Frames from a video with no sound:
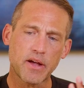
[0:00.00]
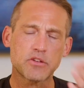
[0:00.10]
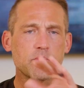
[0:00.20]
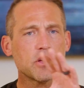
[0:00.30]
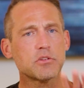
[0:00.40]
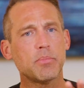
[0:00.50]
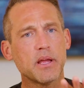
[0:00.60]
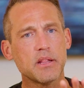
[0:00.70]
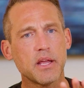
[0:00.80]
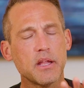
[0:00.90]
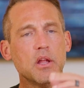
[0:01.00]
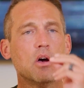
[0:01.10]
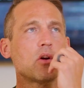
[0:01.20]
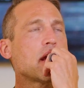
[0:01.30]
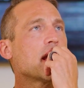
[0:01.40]
Should we also ban that?
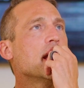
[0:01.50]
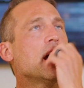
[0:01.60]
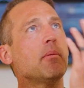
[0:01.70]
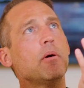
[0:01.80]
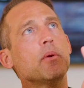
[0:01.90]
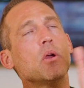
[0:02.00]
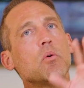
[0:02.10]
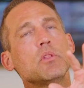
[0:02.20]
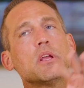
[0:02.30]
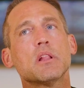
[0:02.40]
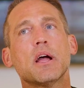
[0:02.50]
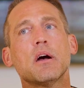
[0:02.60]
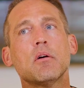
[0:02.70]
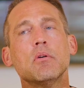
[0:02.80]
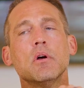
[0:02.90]
Okay, how about we only
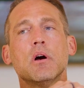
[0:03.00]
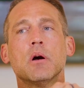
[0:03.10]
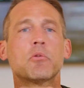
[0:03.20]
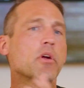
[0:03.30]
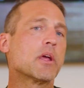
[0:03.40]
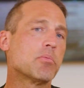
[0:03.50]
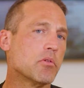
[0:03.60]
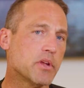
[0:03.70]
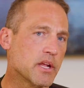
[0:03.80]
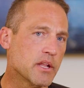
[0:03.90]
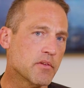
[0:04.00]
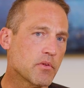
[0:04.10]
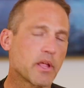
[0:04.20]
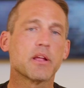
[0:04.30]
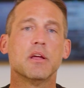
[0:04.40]
allow cricket protein then?
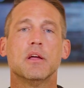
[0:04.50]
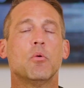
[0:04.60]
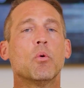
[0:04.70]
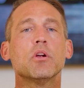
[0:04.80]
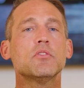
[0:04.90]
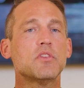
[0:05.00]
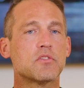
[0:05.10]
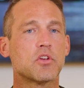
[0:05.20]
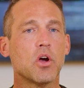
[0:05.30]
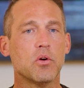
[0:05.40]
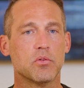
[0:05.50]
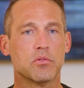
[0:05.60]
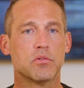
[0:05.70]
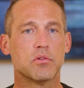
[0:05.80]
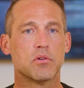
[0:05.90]
Like, where does this go?
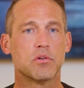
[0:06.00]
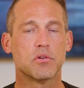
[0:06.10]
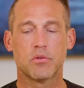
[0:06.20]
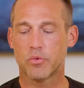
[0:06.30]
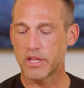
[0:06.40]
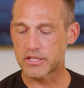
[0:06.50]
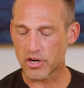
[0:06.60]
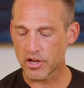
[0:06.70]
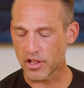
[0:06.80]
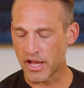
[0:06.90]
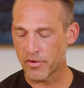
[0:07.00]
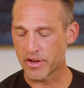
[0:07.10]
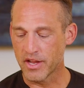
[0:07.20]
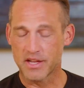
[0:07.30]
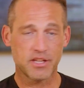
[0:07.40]
When they start
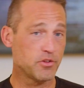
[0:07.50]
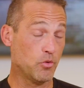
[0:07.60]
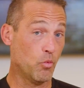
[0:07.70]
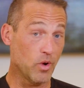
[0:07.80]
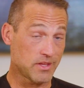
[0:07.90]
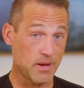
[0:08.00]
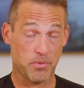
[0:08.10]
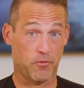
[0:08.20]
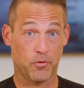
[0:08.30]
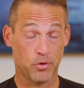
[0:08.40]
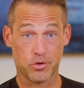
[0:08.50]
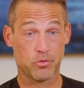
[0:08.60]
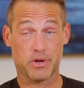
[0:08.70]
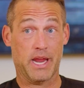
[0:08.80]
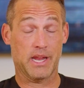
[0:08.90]
telling you what type of food you
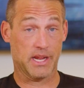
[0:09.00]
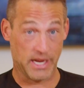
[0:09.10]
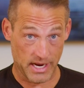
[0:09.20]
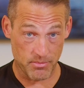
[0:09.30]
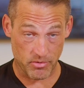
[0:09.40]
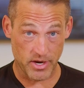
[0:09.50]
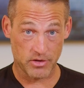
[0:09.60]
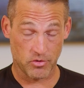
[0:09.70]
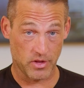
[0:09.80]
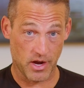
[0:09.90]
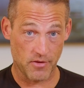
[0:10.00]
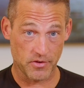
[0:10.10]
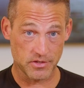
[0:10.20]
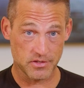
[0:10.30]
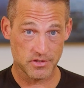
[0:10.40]
can and can't bring to the
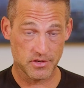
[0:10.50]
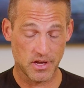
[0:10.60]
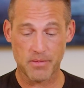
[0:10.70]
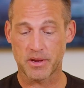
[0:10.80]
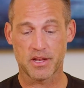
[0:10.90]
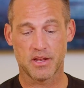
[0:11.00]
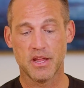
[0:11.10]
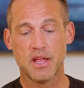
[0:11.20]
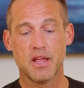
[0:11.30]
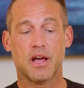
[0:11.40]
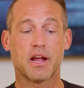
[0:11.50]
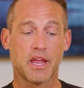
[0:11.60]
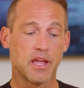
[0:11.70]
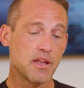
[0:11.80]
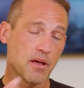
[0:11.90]
office, I mean,
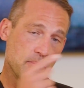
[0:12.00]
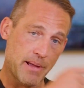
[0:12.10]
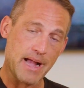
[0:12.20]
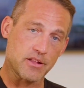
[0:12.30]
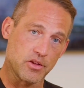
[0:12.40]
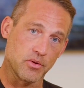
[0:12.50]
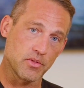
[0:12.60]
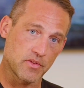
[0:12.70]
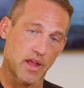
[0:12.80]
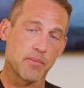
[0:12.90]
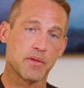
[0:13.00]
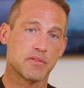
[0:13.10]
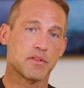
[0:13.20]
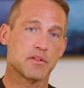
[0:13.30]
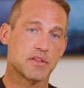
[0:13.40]
again, back to the same
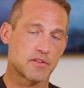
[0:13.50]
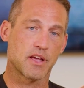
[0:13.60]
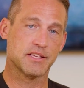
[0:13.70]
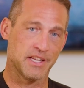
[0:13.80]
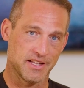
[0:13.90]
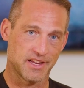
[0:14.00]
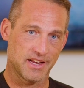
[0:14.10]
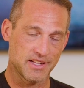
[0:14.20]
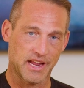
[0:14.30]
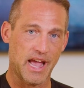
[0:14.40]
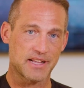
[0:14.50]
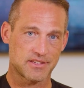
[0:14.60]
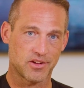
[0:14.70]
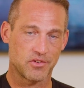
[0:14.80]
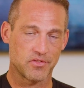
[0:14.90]
as discussing the gas
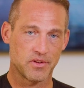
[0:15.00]
stove.